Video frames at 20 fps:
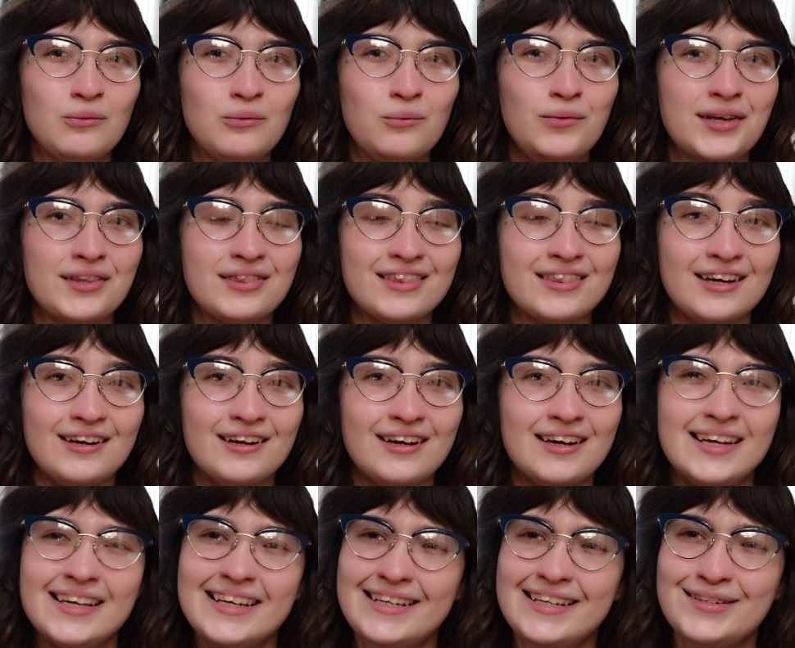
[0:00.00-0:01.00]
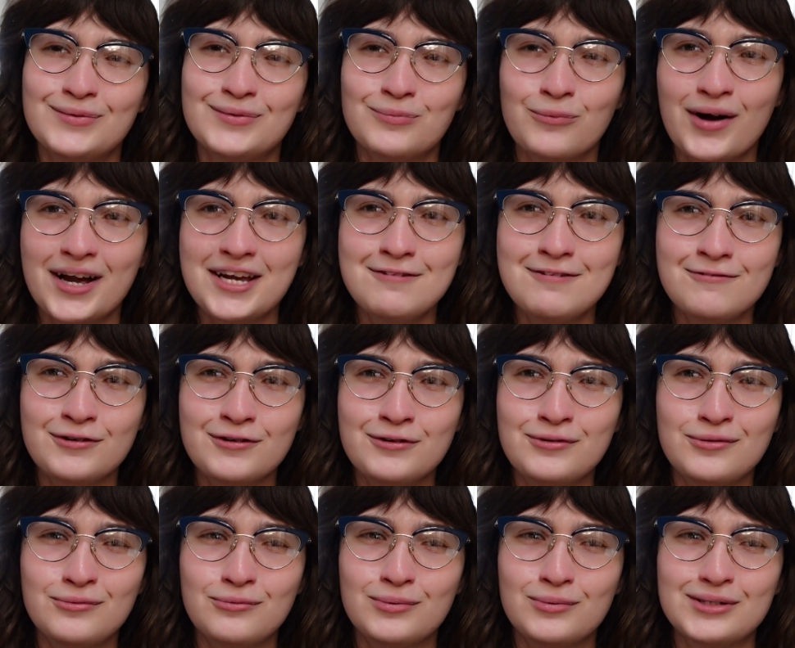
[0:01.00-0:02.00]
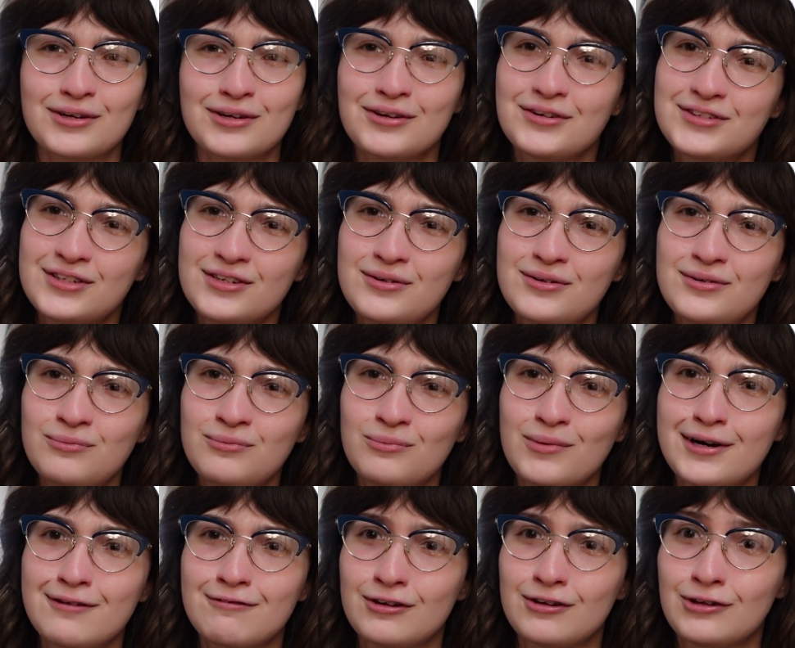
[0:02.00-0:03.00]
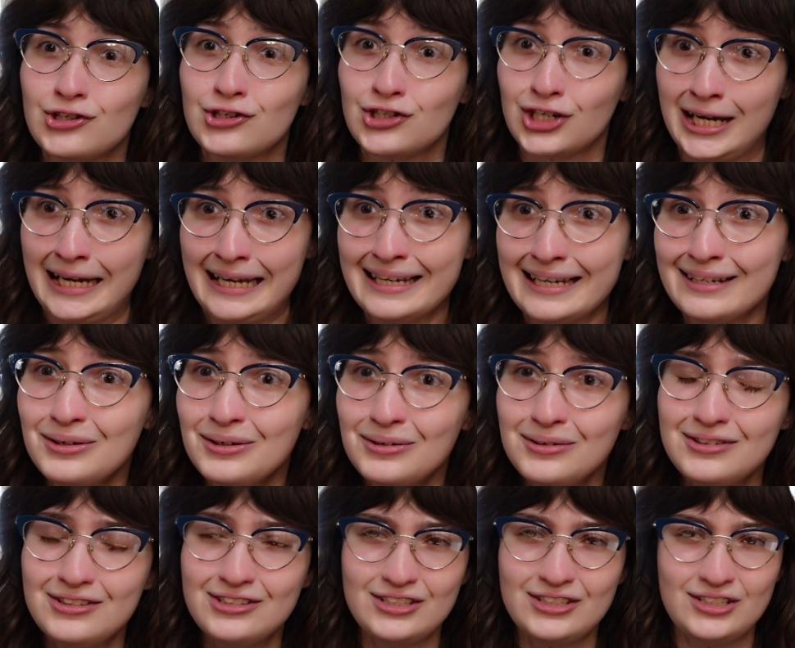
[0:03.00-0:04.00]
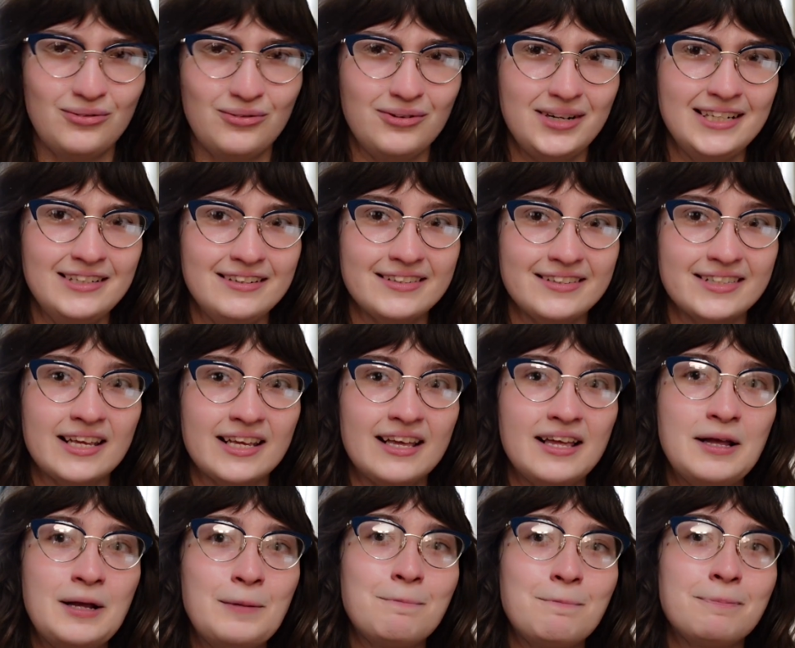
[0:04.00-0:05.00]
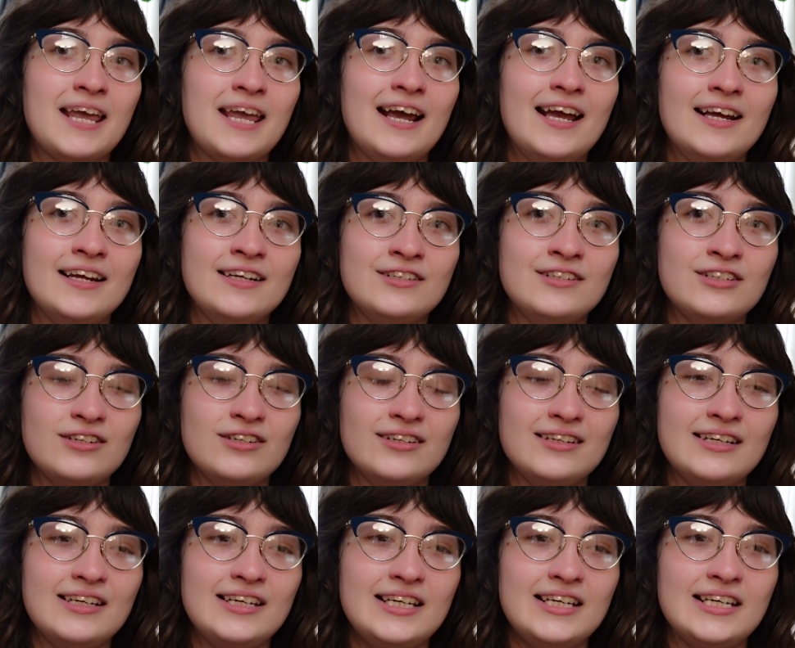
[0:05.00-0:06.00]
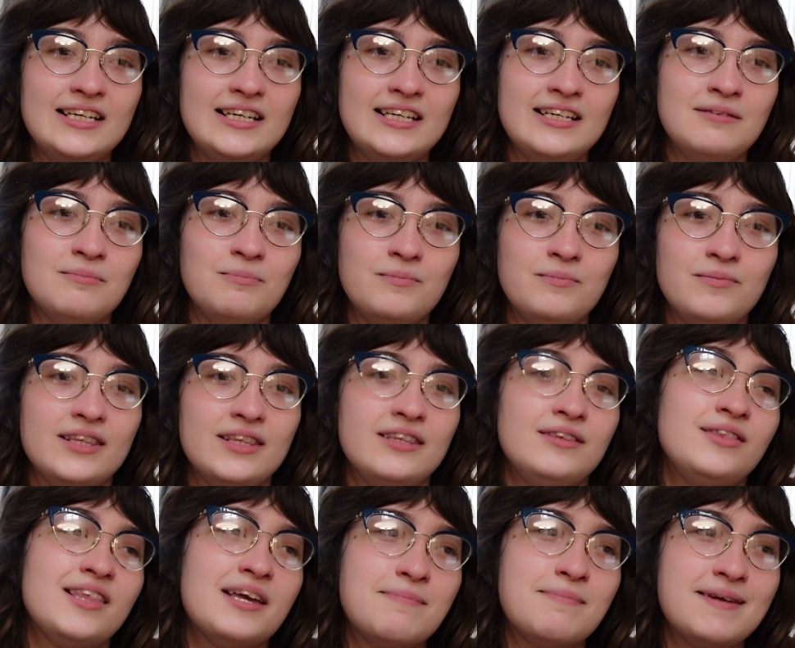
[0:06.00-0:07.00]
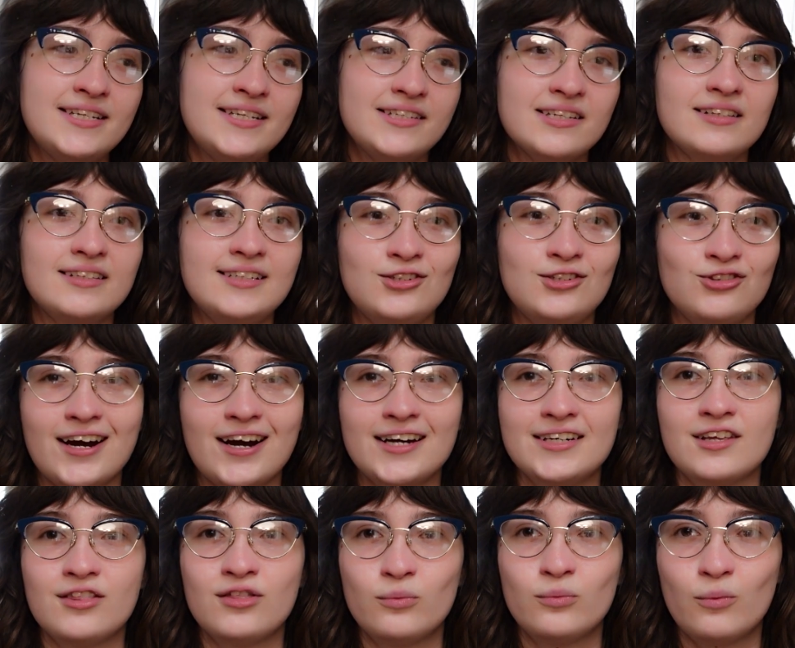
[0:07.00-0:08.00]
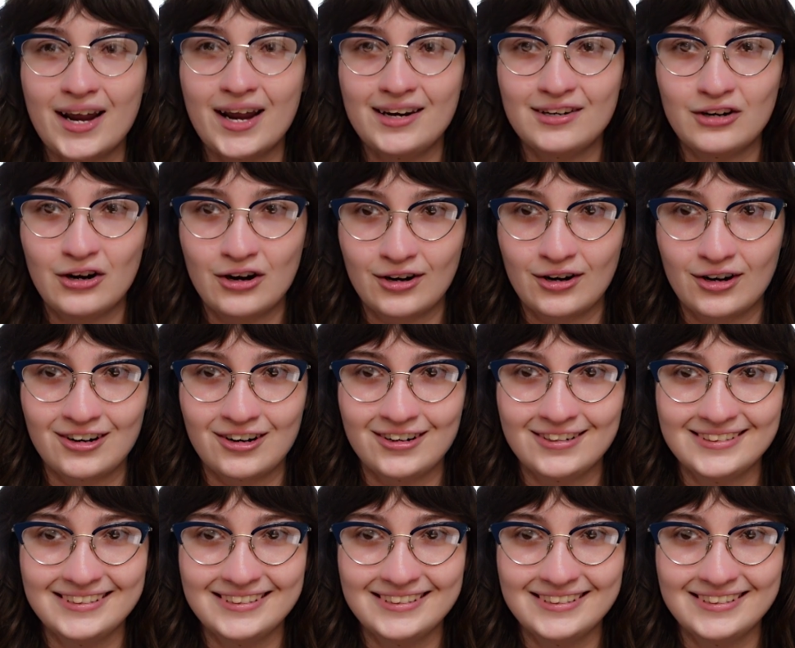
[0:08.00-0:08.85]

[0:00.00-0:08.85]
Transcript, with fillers: with uh, his wife, who was also one of her child students. And he, they basically try to threaten her.